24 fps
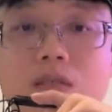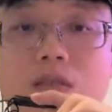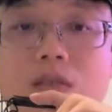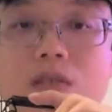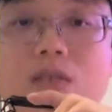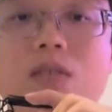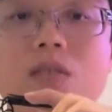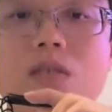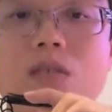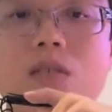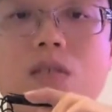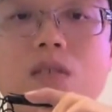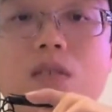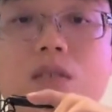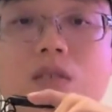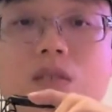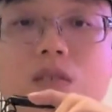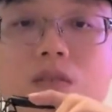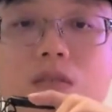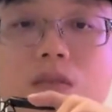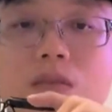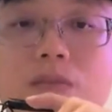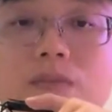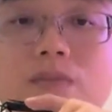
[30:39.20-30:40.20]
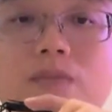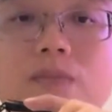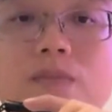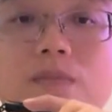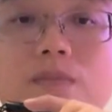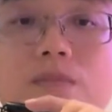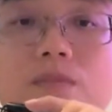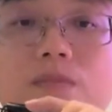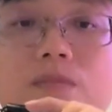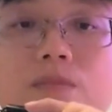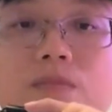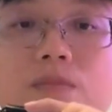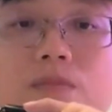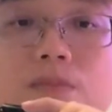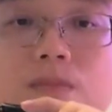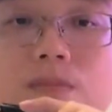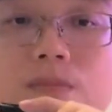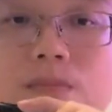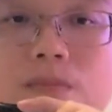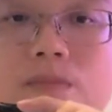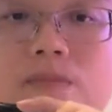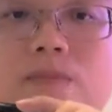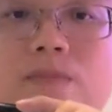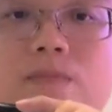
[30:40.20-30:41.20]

Tennessee, University of Tennessee. You